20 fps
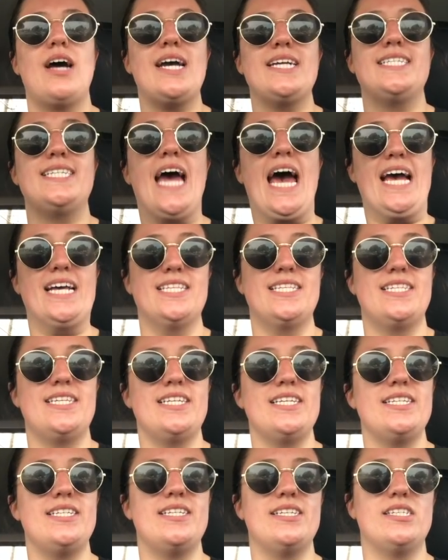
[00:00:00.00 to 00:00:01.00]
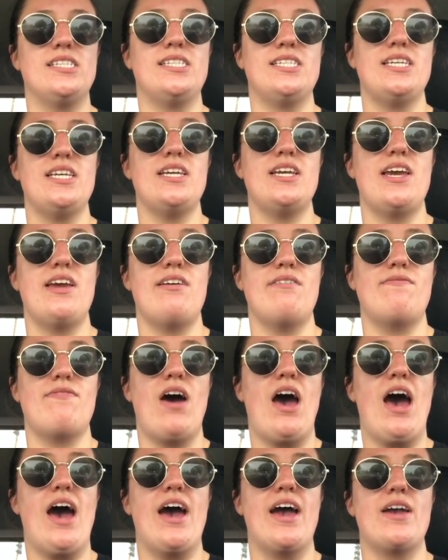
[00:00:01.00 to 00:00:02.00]
I tested to see if
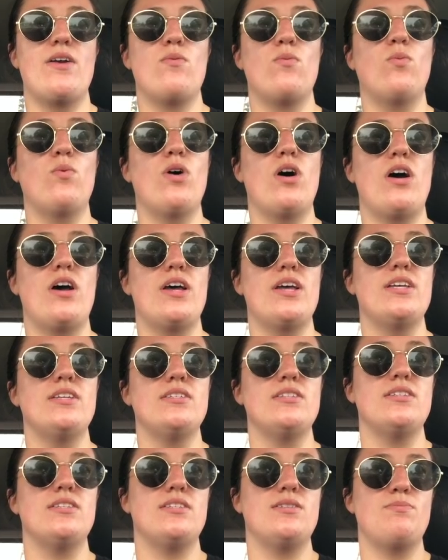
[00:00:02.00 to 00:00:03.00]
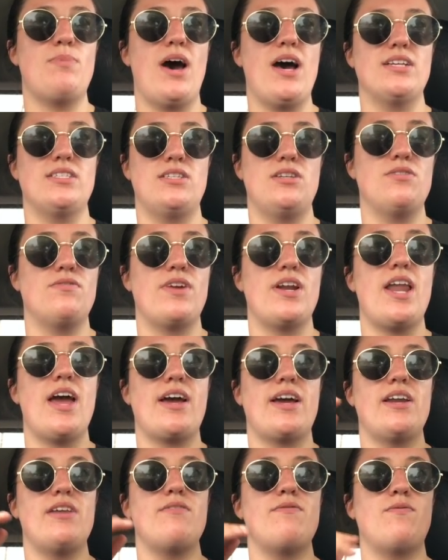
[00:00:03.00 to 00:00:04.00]
I was positive or
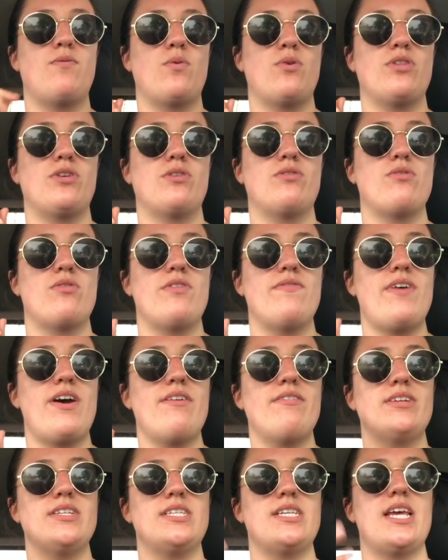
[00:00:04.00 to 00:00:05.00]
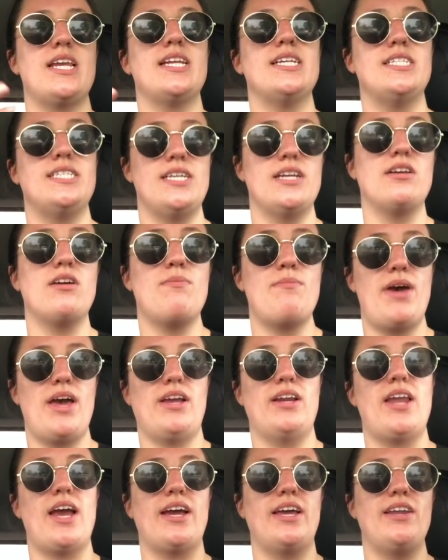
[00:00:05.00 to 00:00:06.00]
negative for the coronavirus and it did come
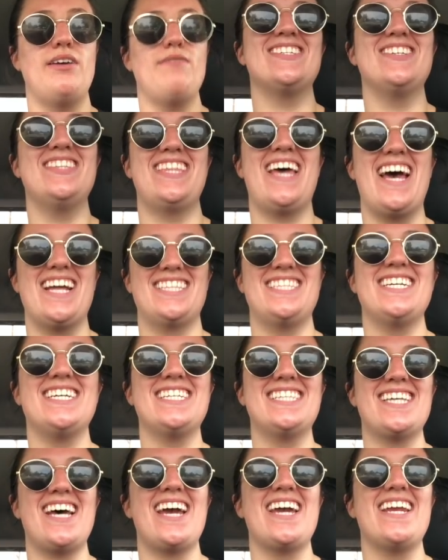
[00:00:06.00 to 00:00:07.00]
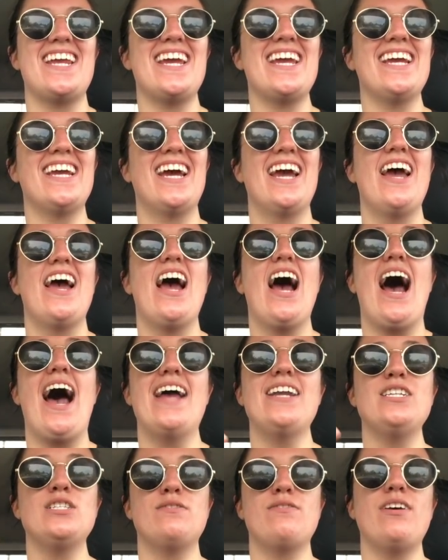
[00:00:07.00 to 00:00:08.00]
back negative. So that's exciting.
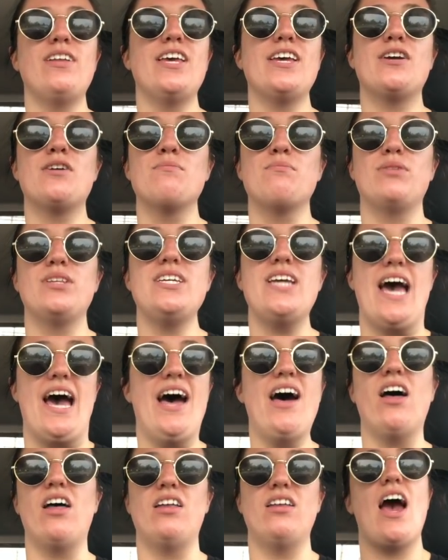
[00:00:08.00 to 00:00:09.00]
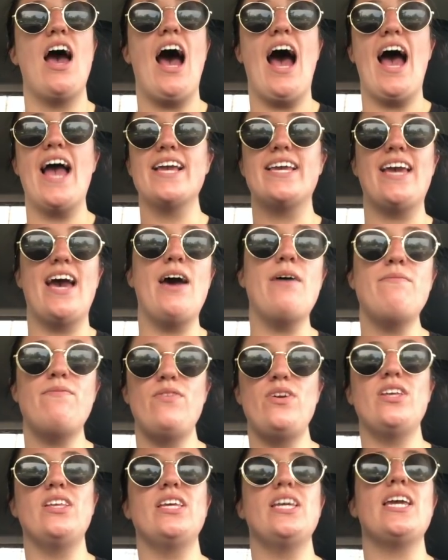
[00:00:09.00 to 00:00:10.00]
I just felt like complete hell. I kept
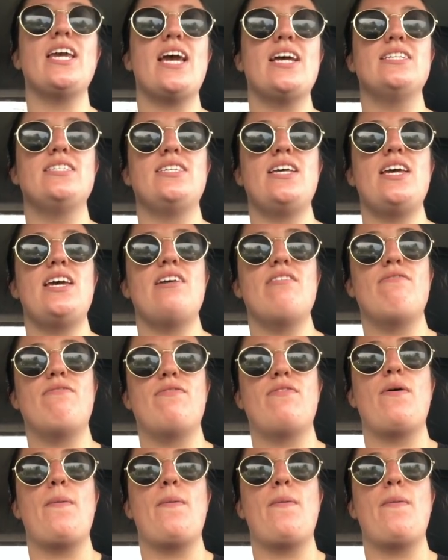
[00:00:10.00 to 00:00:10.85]
feeling as if